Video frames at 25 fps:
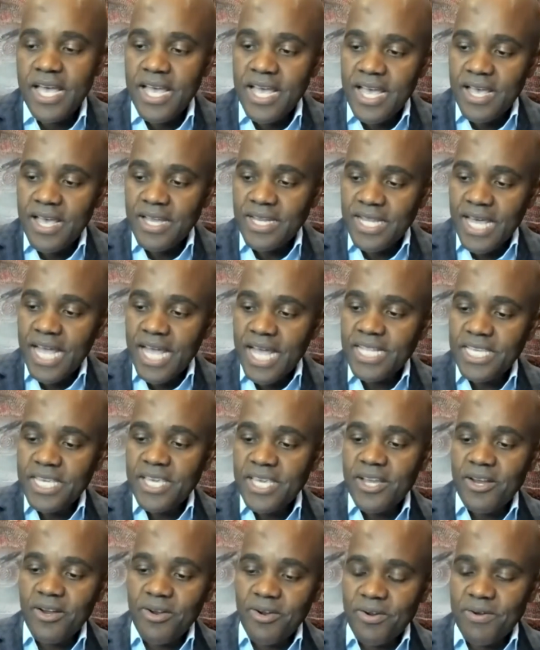And that
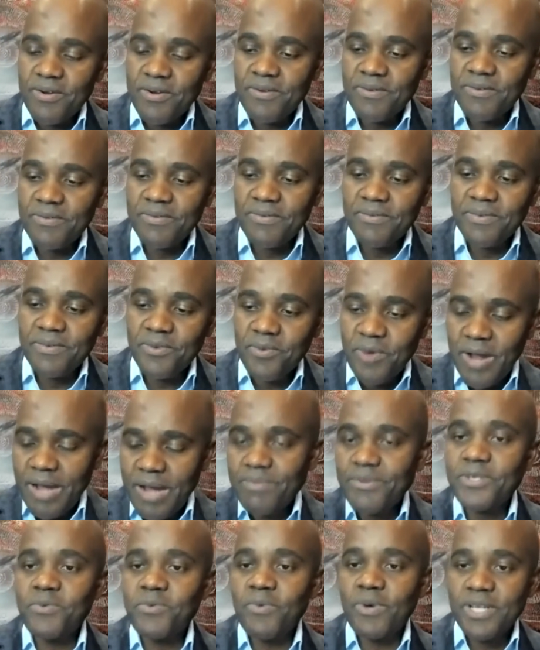year, the
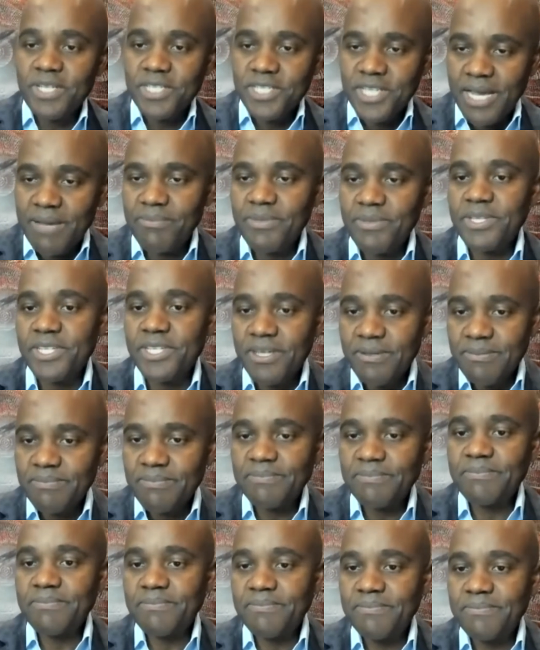Raptors won a
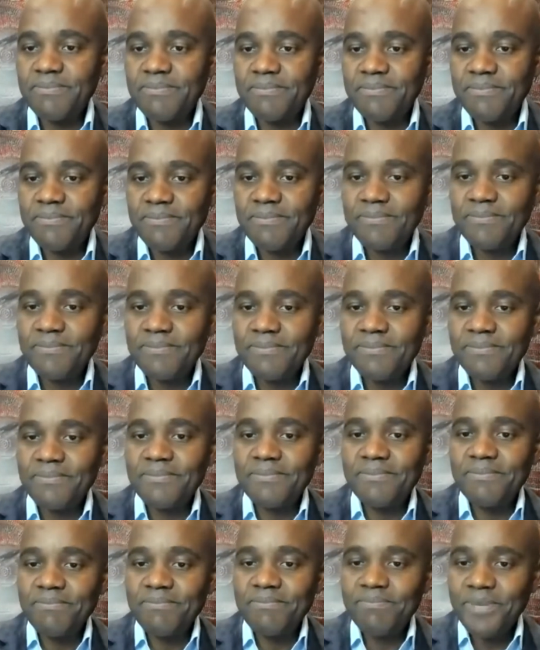championship,
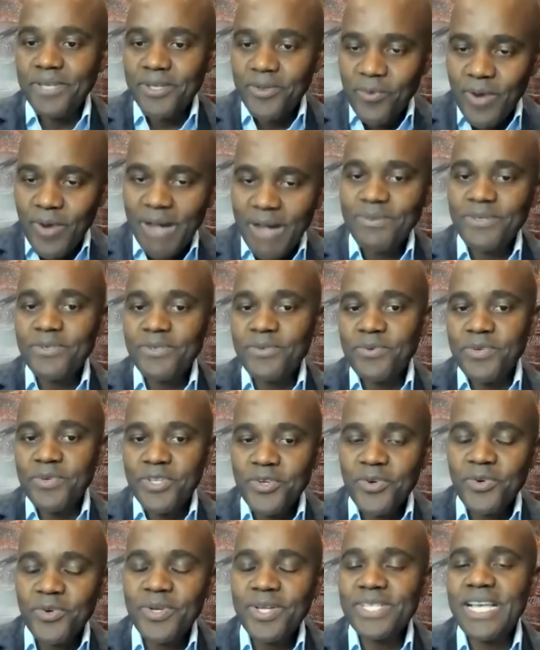but the Raptors were
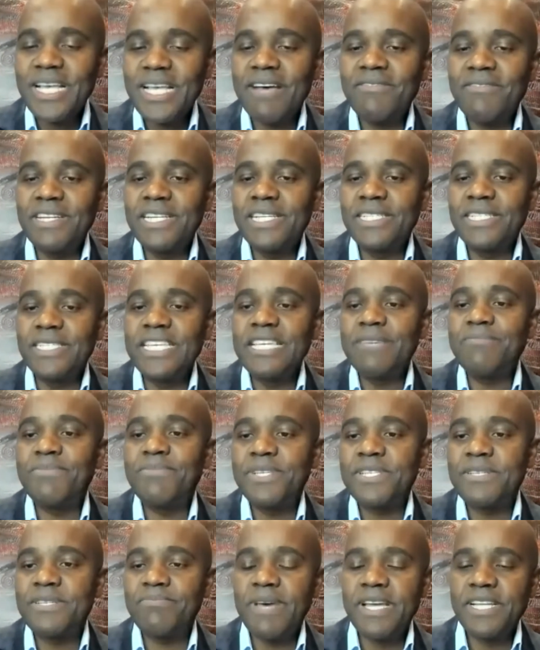known as having the
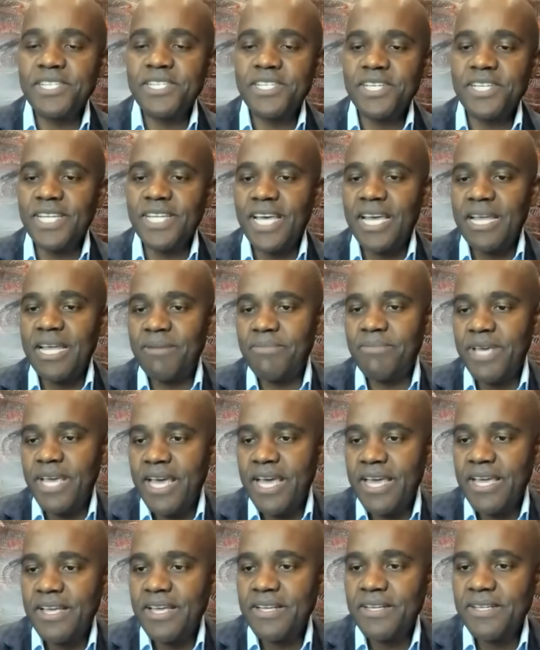deepest bench in the
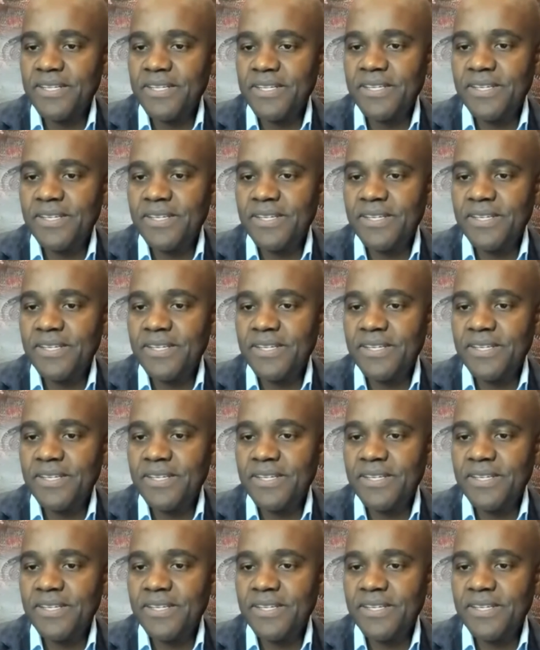NBA.